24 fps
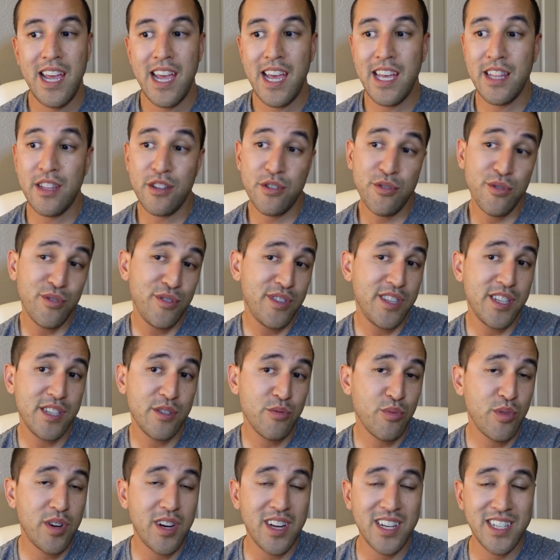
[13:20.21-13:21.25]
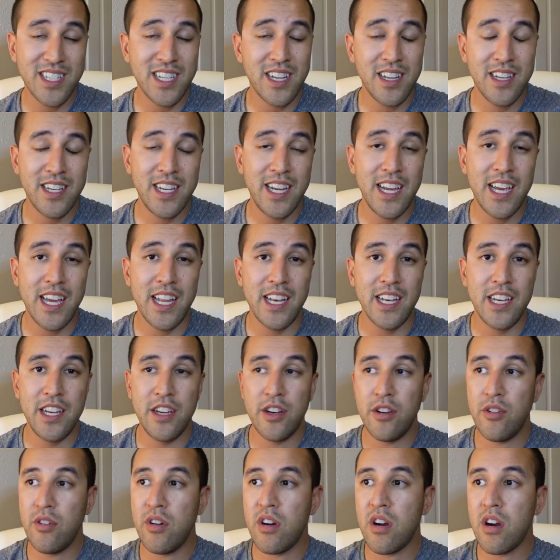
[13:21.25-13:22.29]
And the truth is, we're not done yet. You
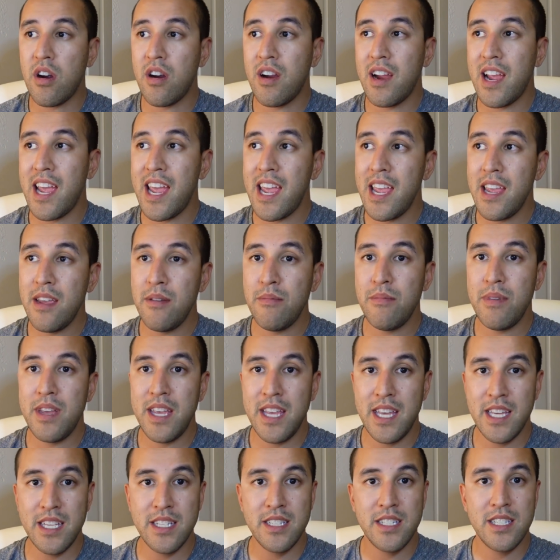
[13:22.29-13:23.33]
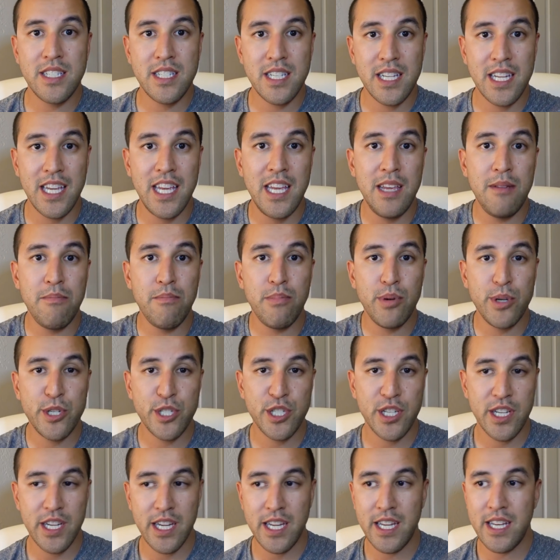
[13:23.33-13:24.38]
know, our aim is to keep
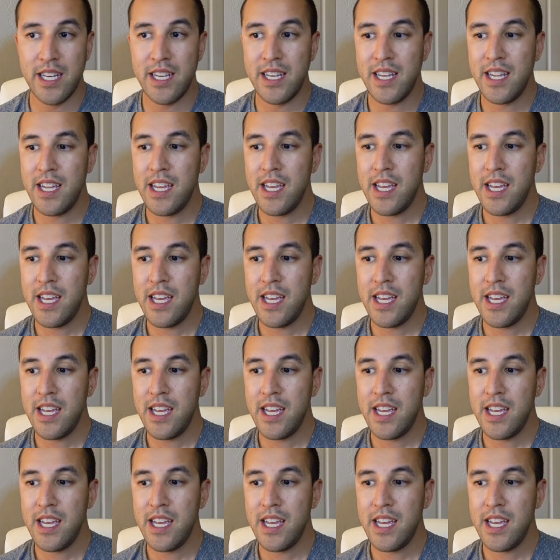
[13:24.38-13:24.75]
pushing it.